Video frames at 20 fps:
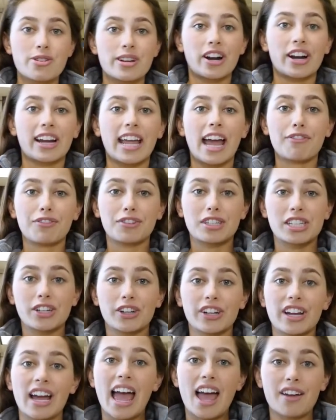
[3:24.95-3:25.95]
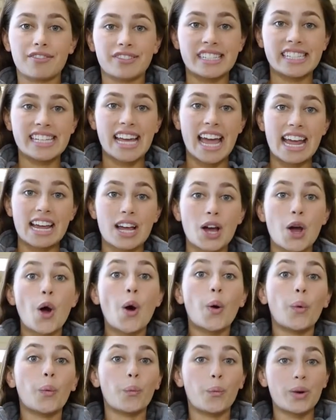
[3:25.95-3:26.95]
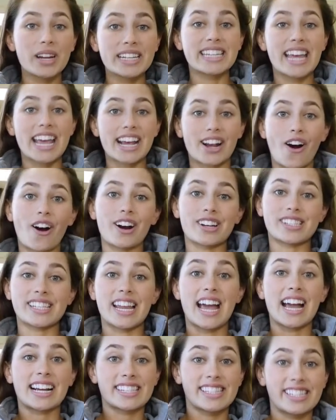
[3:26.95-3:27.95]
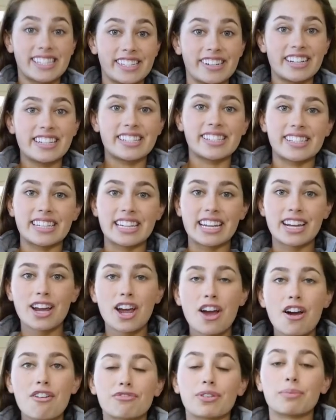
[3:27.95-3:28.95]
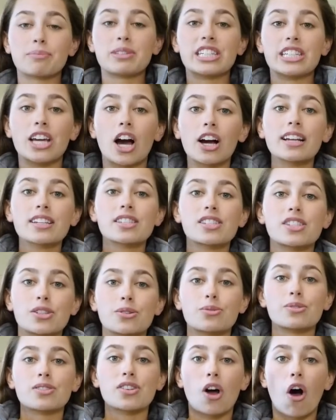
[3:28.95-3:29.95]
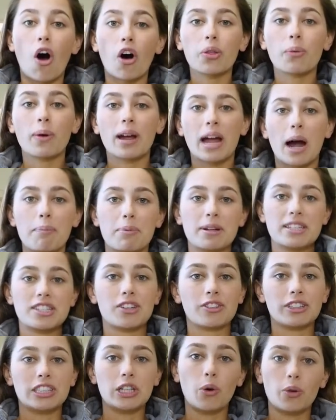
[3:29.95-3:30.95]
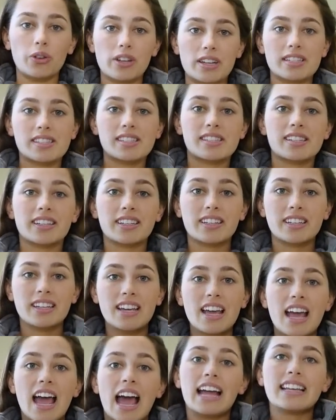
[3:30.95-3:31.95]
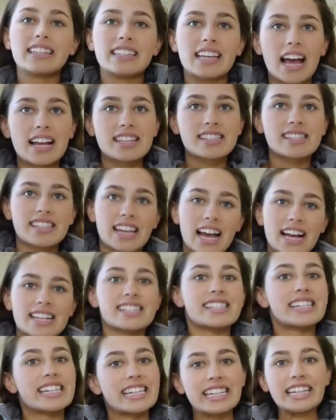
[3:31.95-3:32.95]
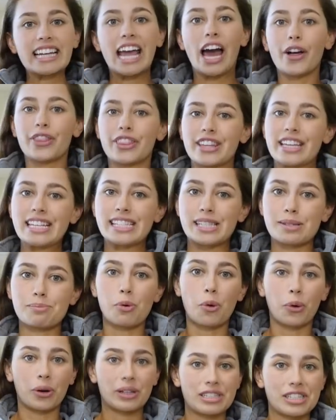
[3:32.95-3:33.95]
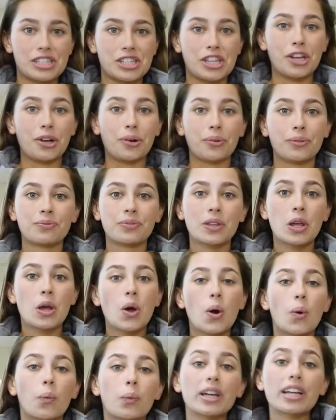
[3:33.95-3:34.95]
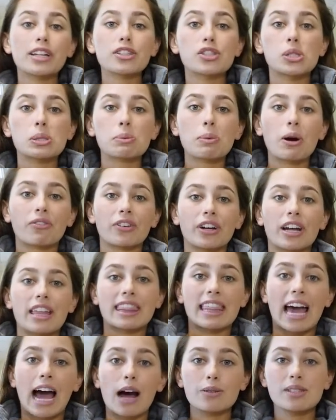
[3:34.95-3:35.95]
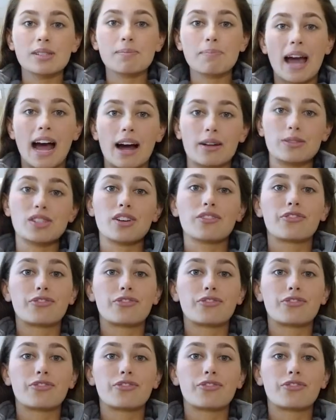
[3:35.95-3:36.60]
in our cafeteria every day, we take our snacks seriously. From the youngest students all the way up until the oldest. And yes, yes, eating healthy is important too. We consume over a thousand pounds of